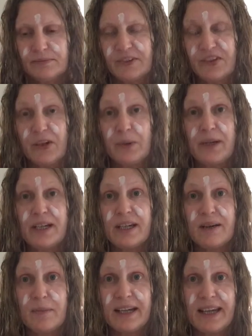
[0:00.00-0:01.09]
So I went to get
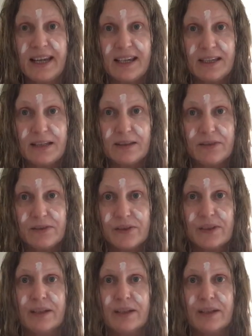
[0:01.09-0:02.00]
my keys.